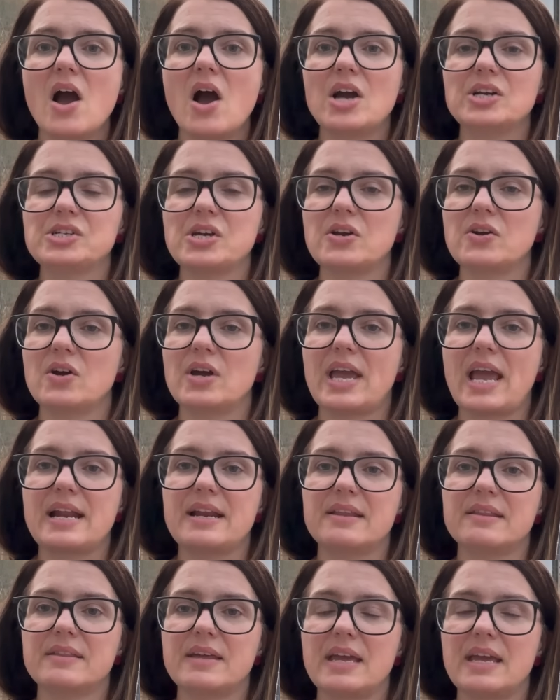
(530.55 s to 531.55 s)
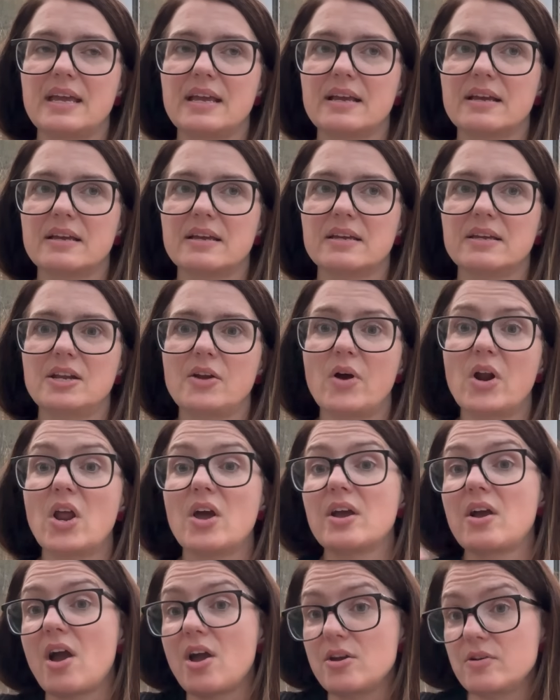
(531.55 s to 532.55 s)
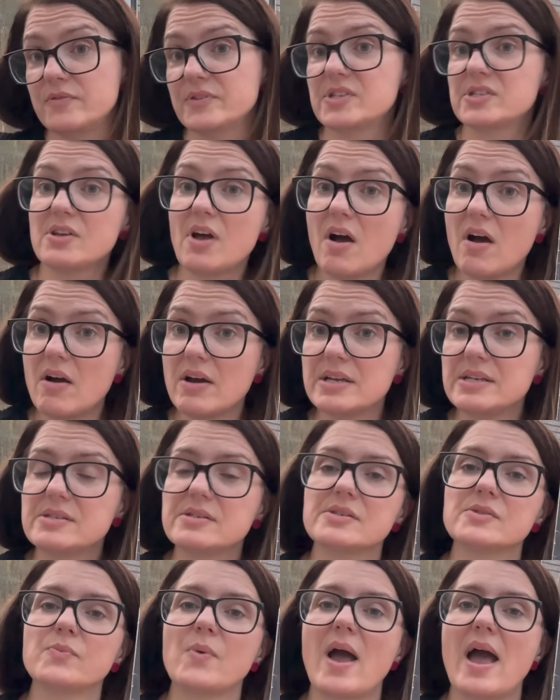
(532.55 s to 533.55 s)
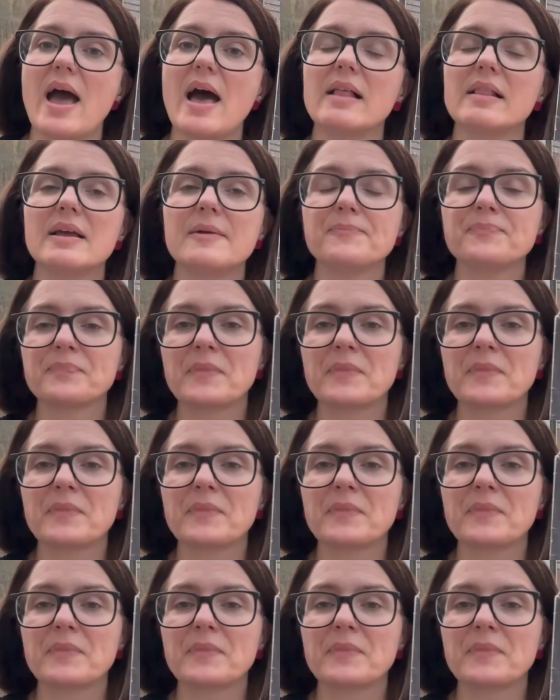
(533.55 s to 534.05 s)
I don't like anything, you know, I like oversized as well.